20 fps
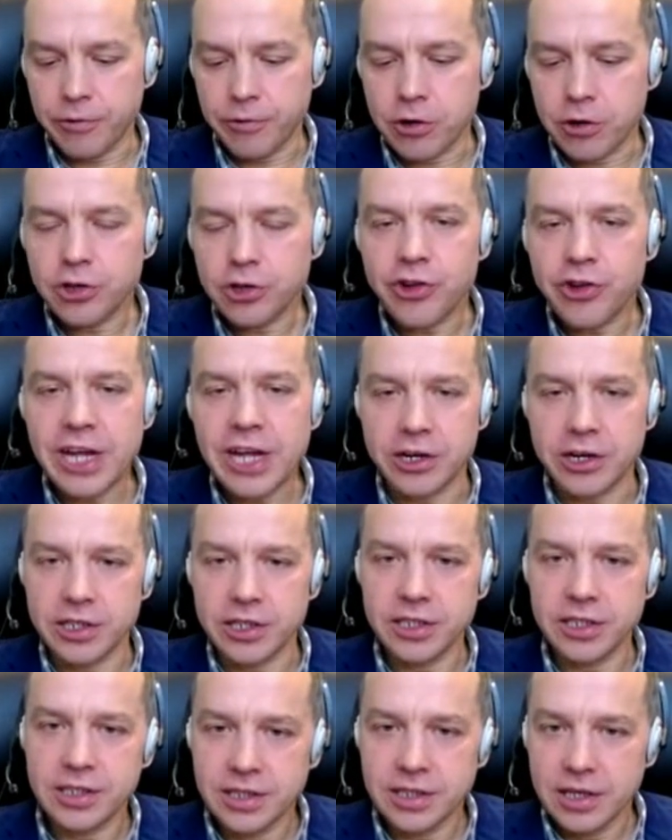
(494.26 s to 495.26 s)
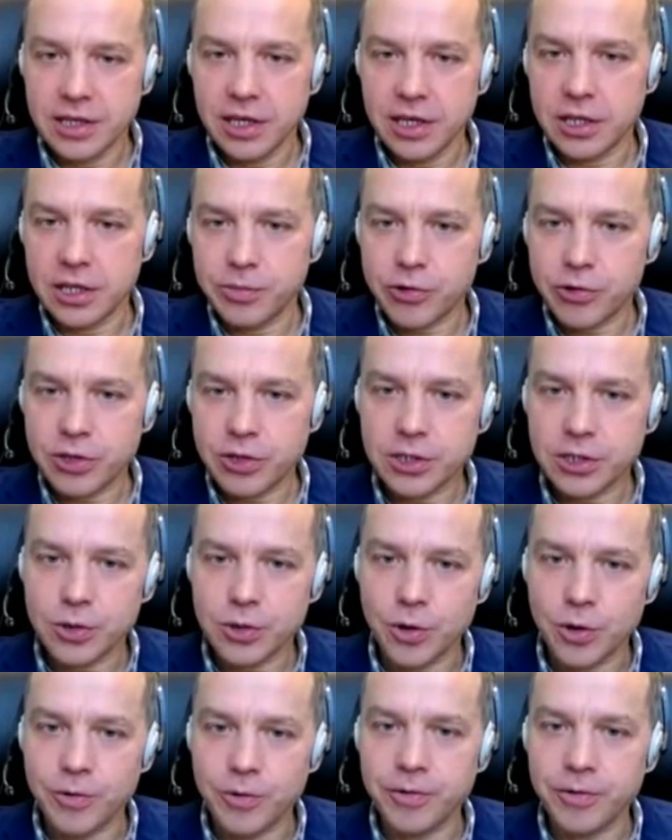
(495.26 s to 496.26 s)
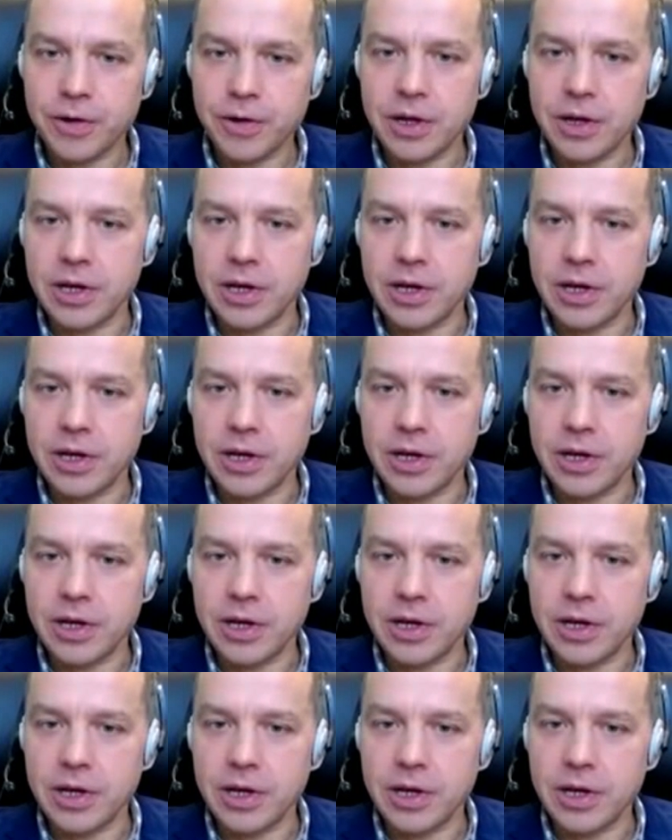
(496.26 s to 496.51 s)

front runners in the process of